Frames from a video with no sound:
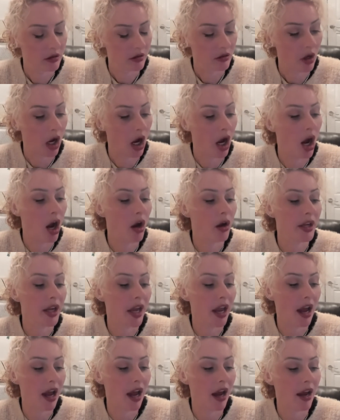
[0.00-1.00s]
Oh
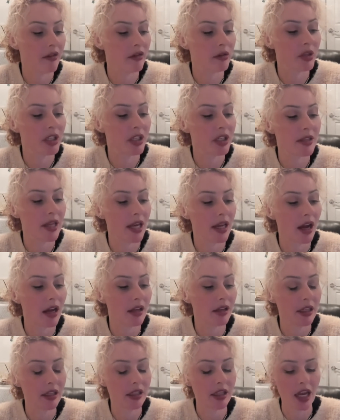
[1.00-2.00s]
yeah, everybody's saying
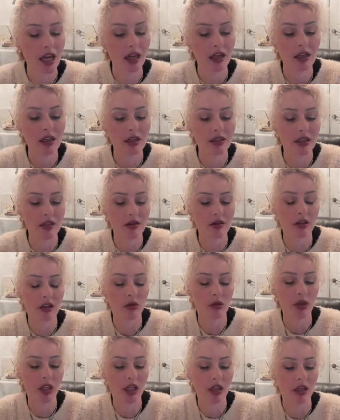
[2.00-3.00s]
Eileen Cannon is either going to
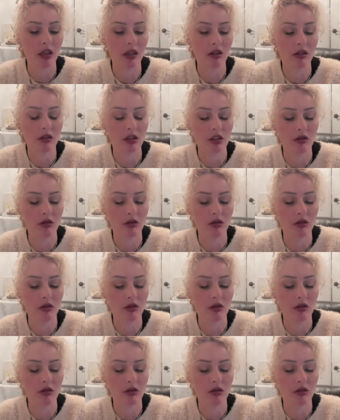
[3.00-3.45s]
be new